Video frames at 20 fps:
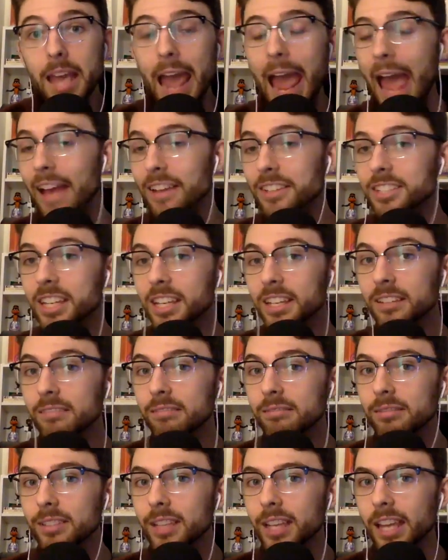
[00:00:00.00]

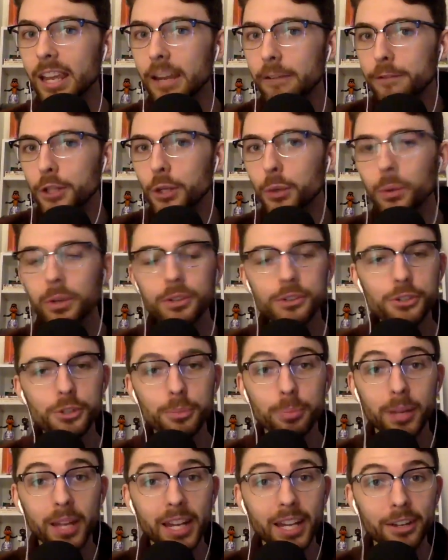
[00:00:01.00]
asking if the Orioles are
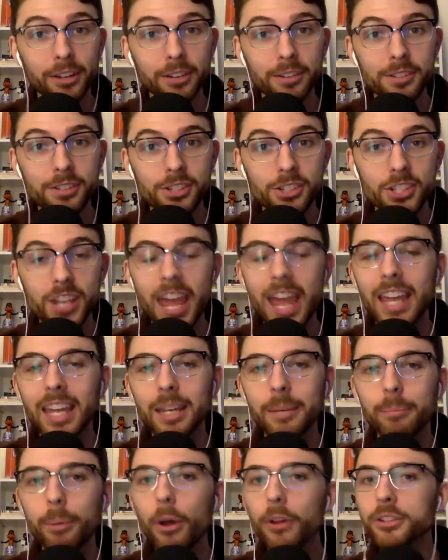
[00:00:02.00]
planning on staying
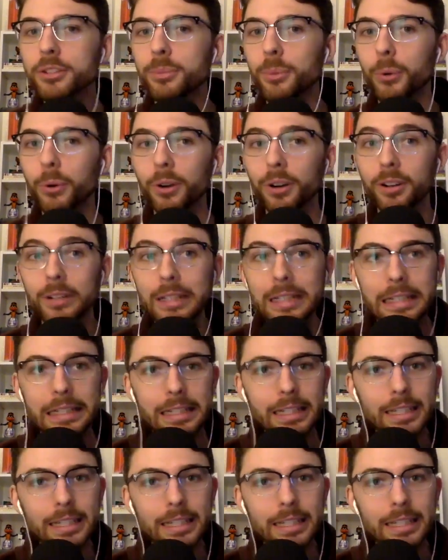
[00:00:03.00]
in Baltimore